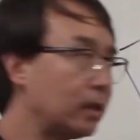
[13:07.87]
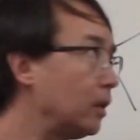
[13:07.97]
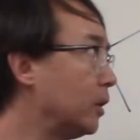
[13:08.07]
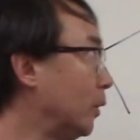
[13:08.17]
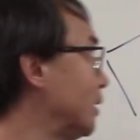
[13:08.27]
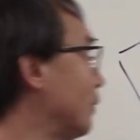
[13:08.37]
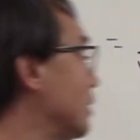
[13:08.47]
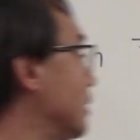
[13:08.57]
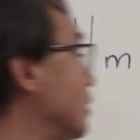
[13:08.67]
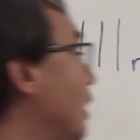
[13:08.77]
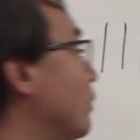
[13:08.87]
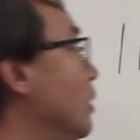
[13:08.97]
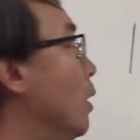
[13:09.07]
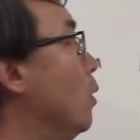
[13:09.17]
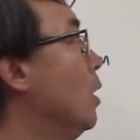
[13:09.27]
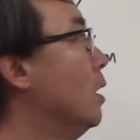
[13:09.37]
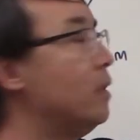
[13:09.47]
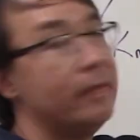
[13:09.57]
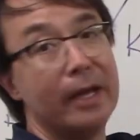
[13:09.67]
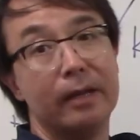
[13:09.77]
The only difference is you have to know
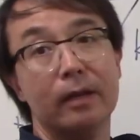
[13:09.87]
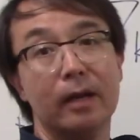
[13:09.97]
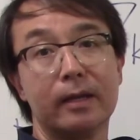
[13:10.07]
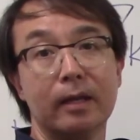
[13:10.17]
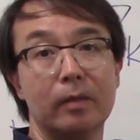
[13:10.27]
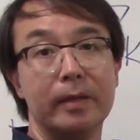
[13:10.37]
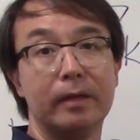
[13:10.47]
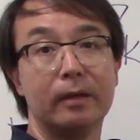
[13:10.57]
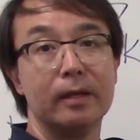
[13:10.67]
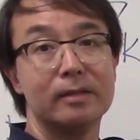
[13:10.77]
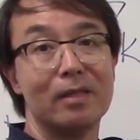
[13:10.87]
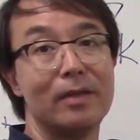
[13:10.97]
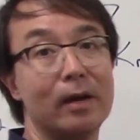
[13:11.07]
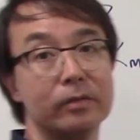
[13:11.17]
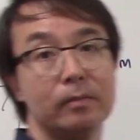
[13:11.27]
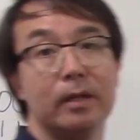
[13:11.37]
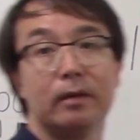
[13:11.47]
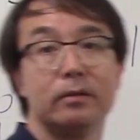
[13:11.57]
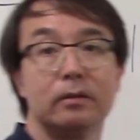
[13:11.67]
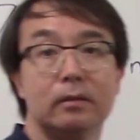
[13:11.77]
that a kilometer is 1,000 meters.